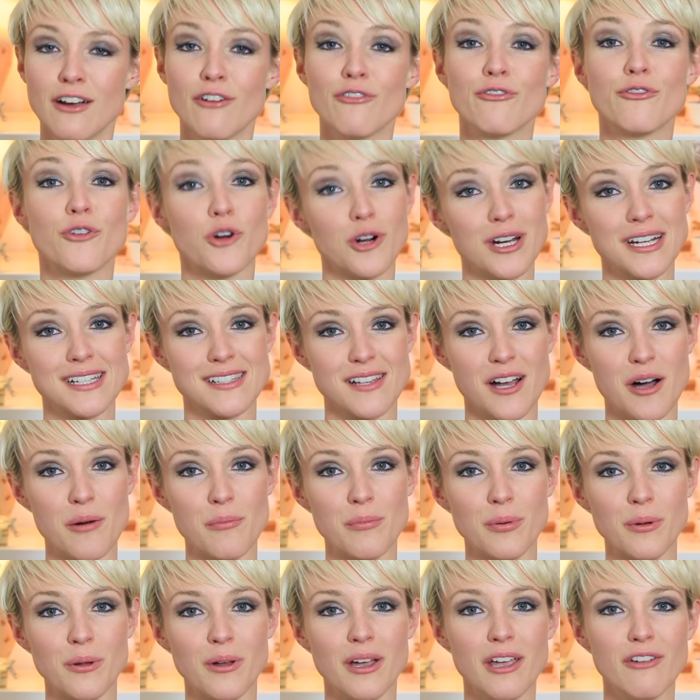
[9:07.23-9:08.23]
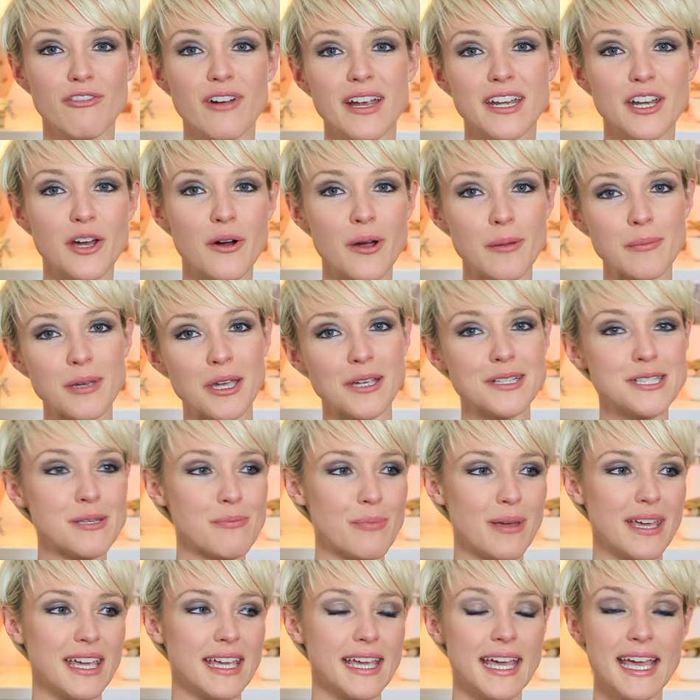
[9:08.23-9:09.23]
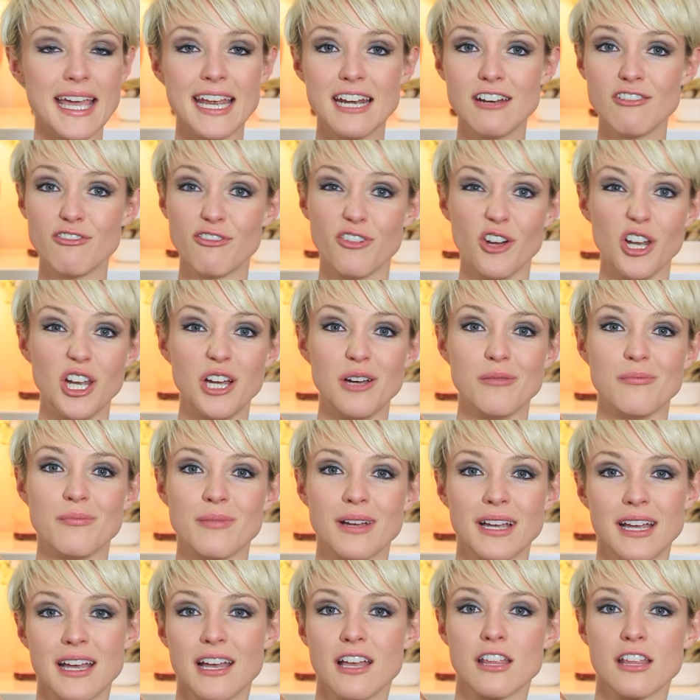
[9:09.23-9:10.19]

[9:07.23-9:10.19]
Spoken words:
For example, if I know I'm going to be in Fulham,